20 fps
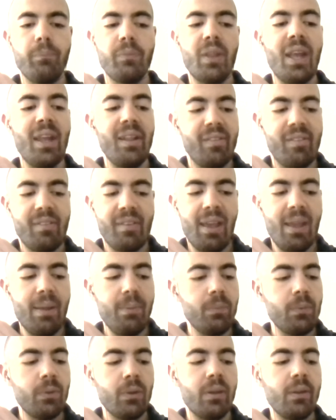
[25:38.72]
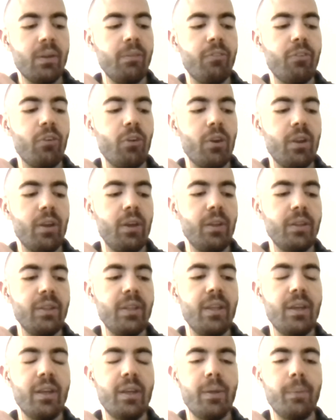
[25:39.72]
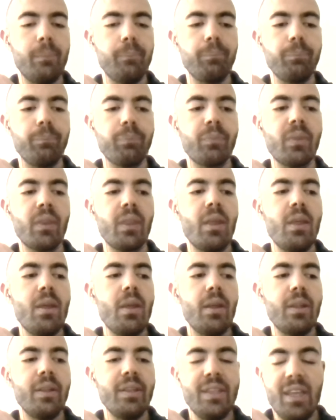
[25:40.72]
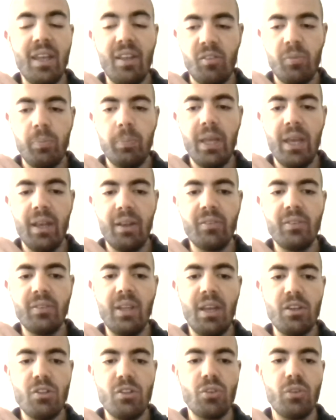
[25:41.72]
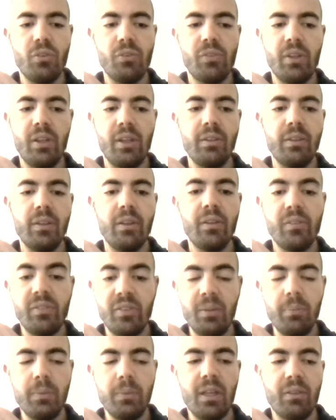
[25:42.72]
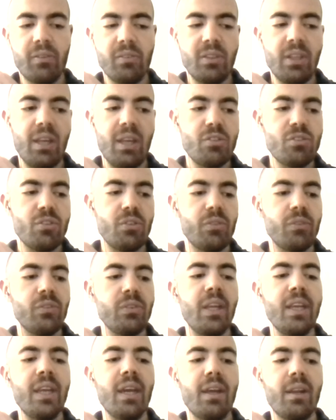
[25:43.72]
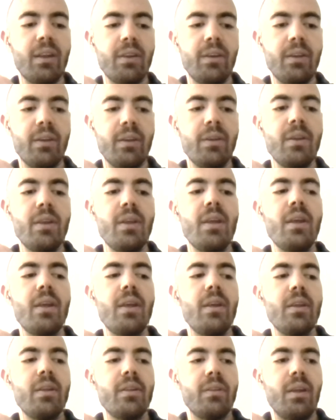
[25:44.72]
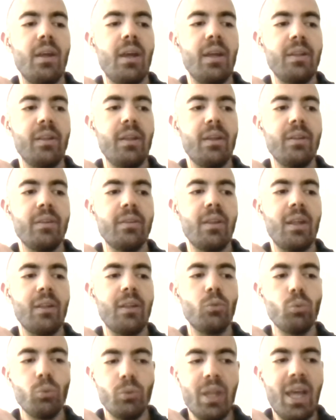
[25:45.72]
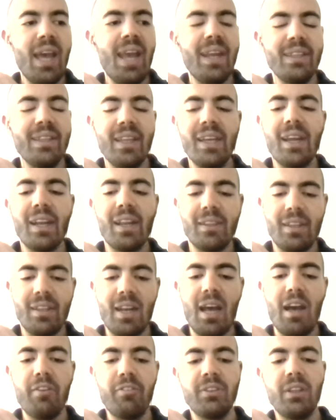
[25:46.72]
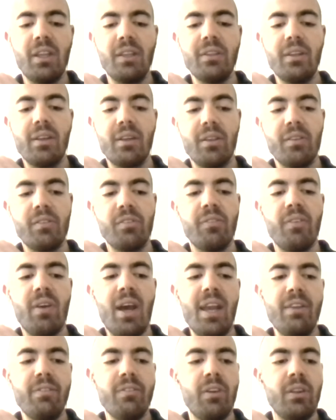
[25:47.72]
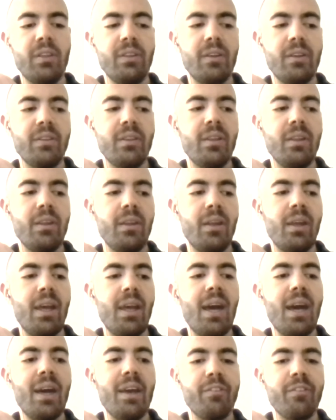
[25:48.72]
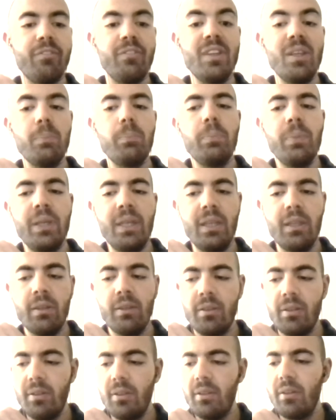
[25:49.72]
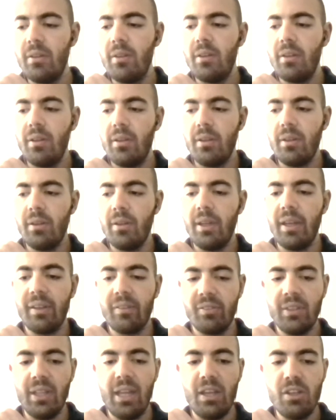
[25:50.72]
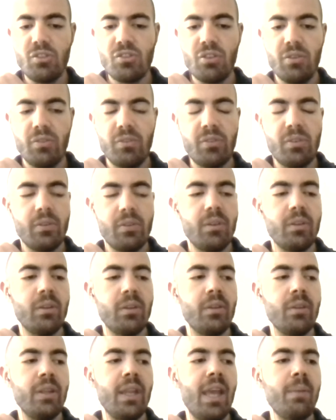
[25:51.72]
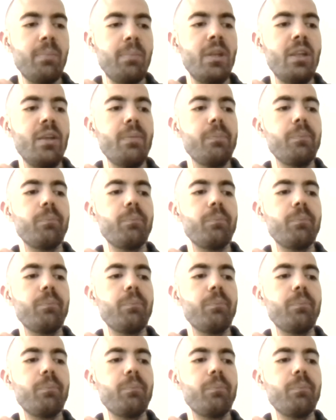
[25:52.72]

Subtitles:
and same for the DSP extensions and the SIMD extensions. They are today they are a draft under RISC-V under the RVP extensions, namely.